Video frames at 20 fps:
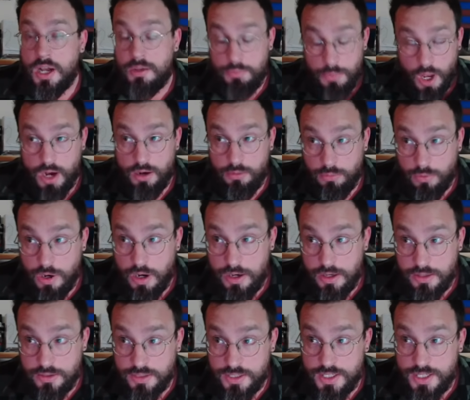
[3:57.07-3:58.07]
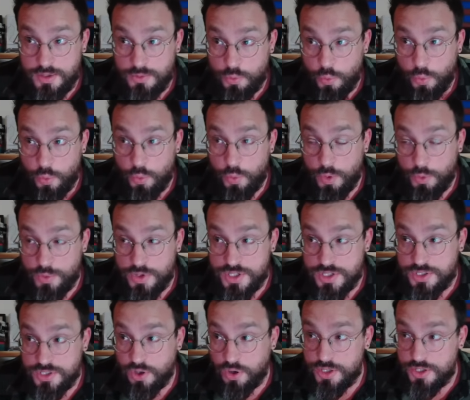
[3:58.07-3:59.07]
ironically, when we
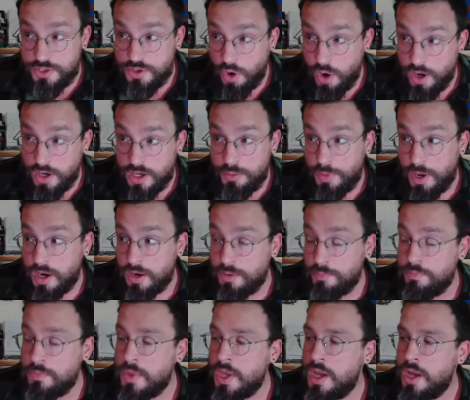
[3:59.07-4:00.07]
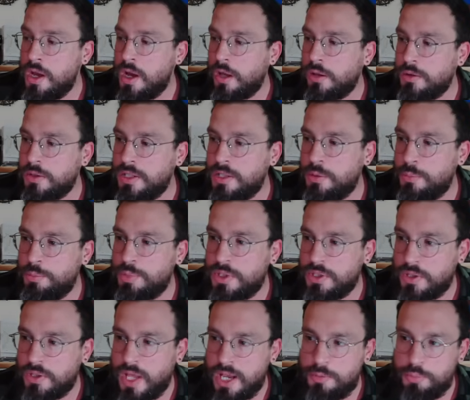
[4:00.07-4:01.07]
start to talk about him, a little
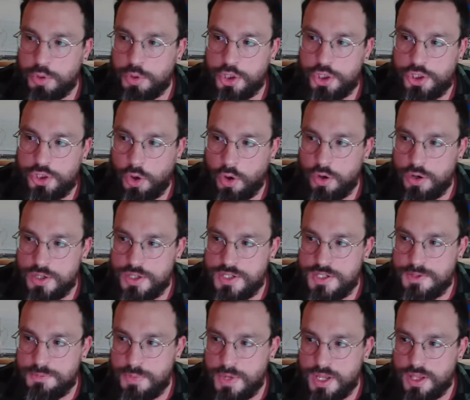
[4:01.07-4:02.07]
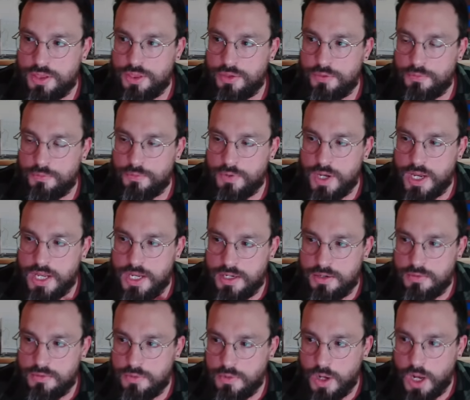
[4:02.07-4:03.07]
bit like Brashard Smith
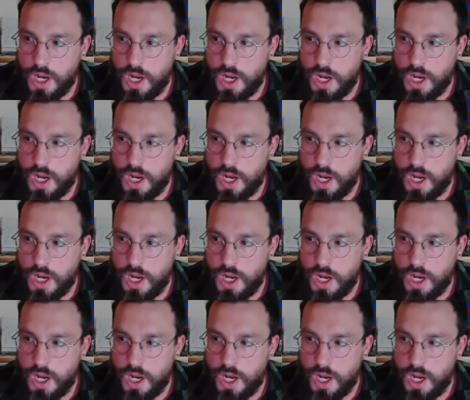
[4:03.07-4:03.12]
in